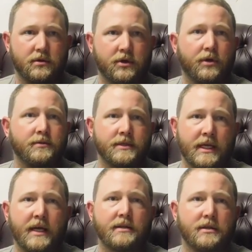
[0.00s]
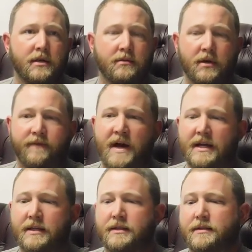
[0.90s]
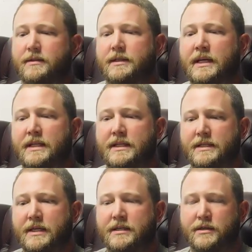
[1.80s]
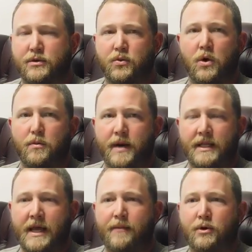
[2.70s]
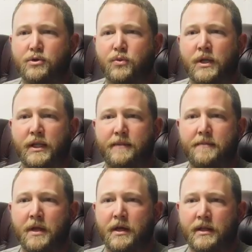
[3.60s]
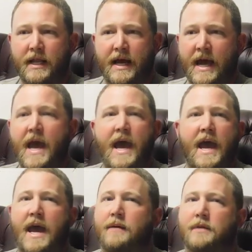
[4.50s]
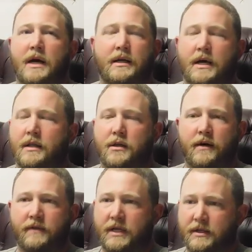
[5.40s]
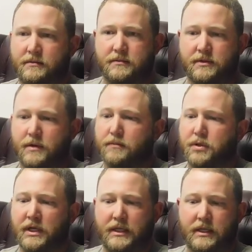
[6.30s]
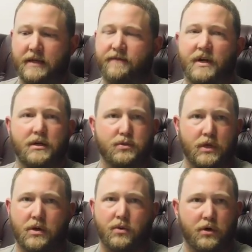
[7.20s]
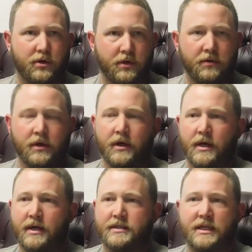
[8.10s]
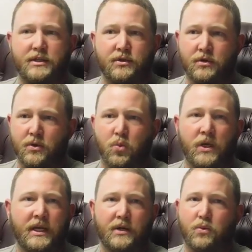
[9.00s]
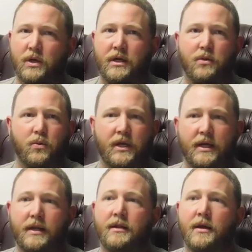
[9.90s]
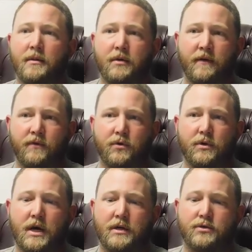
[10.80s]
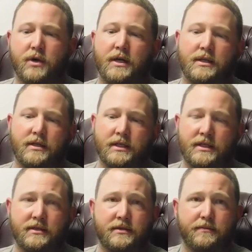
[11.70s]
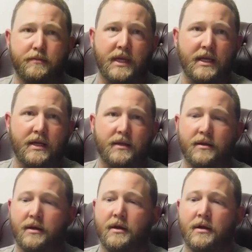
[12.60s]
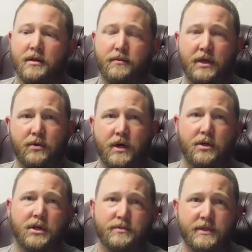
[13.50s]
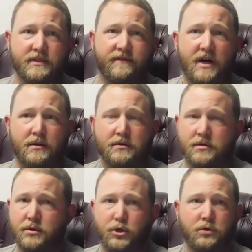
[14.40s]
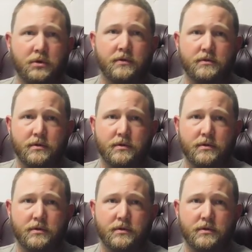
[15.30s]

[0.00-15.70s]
comes next. But if I can get these kids, there's a quote by Dabo Swinney that I I, I love it. It completely envelops what I want to do, and it says you can win, win, win. But if you're not training these men to be great husbands and fathers, you lose.